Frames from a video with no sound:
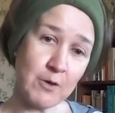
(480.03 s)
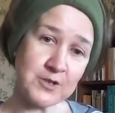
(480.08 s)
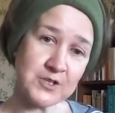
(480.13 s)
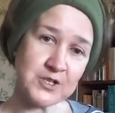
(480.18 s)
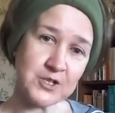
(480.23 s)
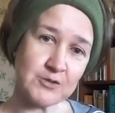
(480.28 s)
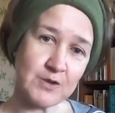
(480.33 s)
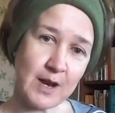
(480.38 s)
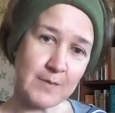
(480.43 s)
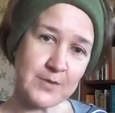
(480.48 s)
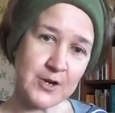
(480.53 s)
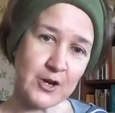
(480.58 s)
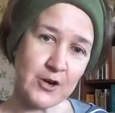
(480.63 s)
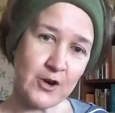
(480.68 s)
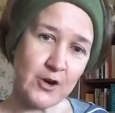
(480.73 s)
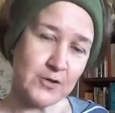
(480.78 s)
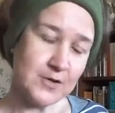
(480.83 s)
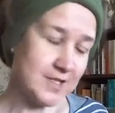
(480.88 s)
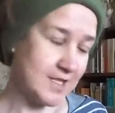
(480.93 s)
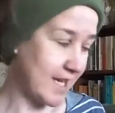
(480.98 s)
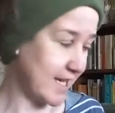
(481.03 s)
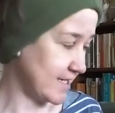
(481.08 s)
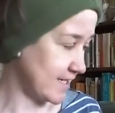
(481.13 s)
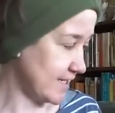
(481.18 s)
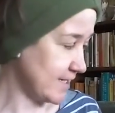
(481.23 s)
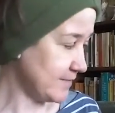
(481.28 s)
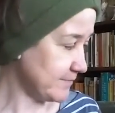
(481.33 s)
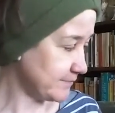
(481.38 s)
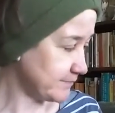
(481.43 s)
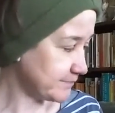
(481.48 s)
want to grab your own
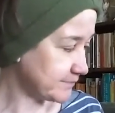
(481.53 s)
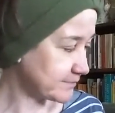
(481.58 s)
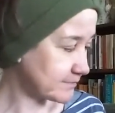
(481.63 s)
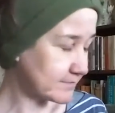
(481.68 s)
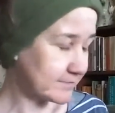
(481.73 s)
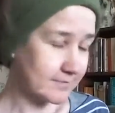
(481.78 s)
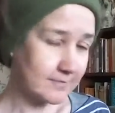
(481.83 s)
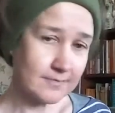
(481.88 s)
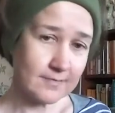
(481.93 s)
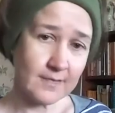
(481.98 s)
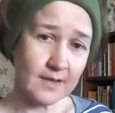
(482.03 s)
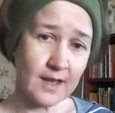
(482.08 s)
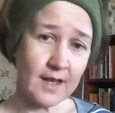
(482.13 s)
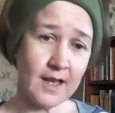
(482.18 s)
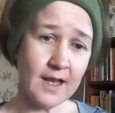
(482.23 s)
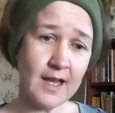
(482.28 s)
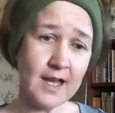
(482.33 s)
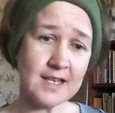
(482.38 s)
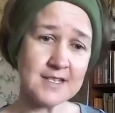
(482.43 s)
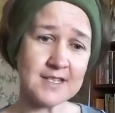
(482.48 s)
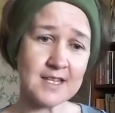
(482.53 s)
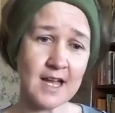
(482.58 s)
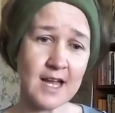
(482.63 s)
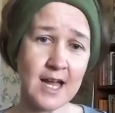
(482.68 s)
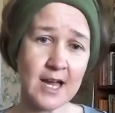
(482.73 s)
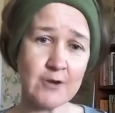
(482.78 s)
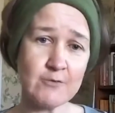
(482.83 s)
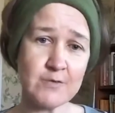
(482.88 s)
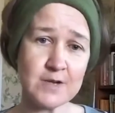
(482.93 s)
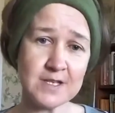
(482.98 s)
Teddy as
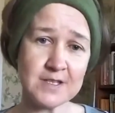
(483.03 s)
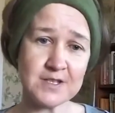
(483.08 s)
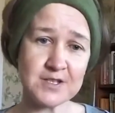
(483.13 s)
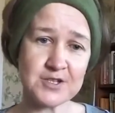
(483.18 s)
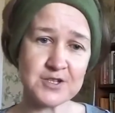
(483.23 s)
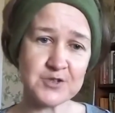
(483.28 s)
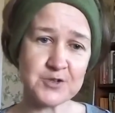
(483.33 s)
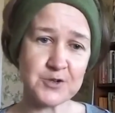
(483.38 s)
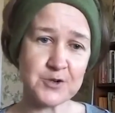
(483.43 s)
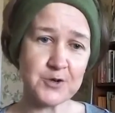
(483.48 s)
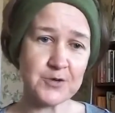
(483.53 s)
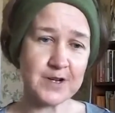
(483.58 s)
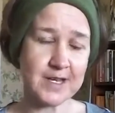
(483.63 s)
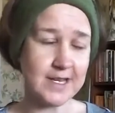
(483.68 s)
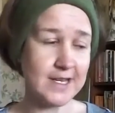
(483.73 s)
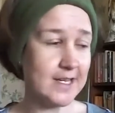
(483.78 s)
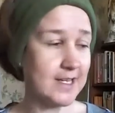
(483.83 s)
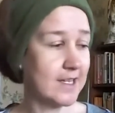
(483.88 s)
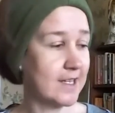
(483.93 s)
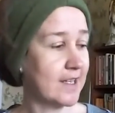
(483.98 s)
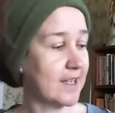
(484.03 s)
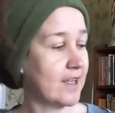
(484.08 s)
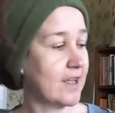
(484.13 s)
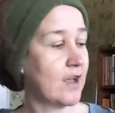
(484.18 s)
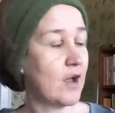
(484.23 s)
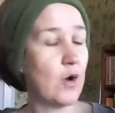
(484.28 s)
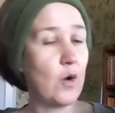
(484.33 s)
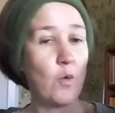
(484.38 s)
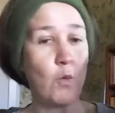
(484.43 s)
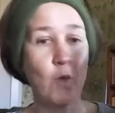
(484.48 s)
I read the story
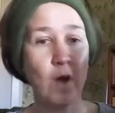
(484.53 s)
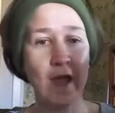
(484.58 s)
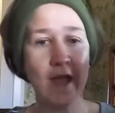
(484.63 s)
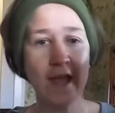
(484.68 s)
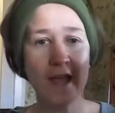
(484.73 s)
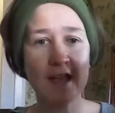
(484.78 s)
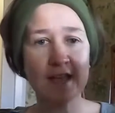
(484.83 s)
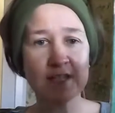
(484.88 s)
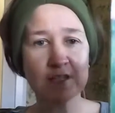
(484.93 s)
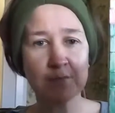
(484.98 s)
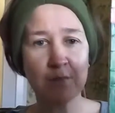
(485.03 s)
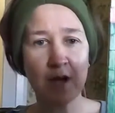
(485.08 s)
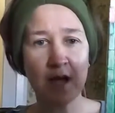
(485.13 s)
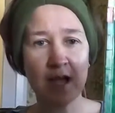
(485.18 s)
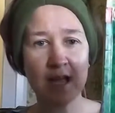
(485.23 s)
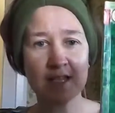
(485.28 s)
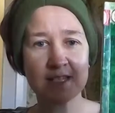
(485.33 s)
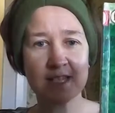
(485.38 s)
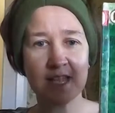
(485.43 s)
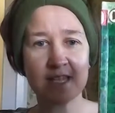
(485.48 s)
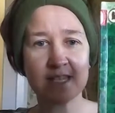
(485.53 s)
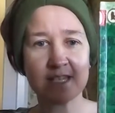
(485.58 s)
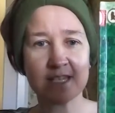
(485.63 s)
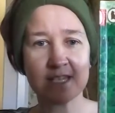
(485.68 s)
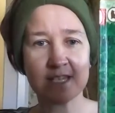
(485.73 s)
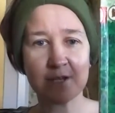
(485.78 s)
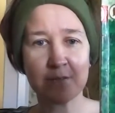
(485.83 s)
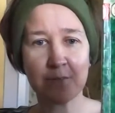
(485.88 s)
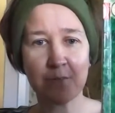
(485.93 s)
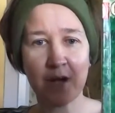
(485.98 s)
Where's My
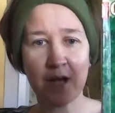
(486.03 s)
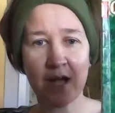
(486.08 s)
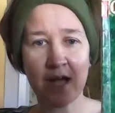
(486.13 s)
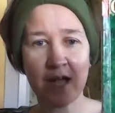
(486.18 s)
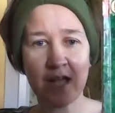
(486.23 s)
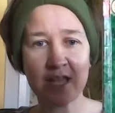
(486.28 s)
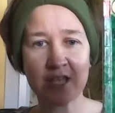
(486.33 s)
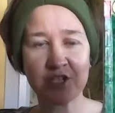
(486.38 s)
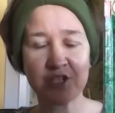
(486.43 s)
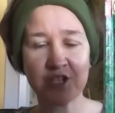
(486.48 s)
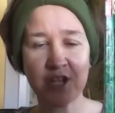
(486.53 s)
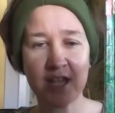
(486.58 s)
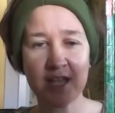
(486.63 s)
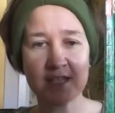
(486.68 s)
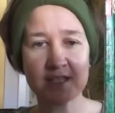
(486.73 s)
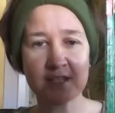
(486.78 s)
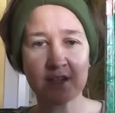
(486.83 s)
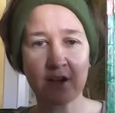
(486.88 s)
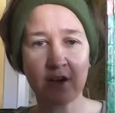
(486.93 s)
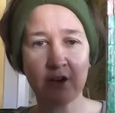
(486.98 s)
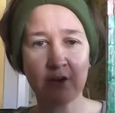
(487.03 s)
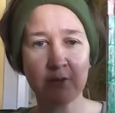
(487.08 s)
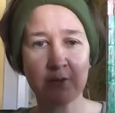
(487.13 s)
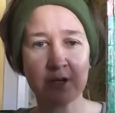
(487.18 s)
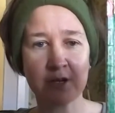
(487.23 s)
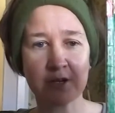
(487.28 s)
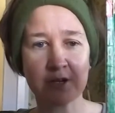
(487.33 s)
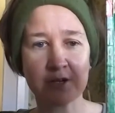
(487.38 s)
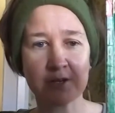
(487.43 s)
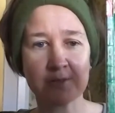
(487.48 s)
Teddy by Jez
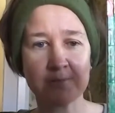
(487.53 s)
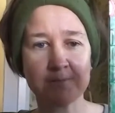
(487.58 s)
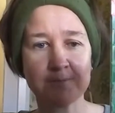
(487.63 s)
Alborough.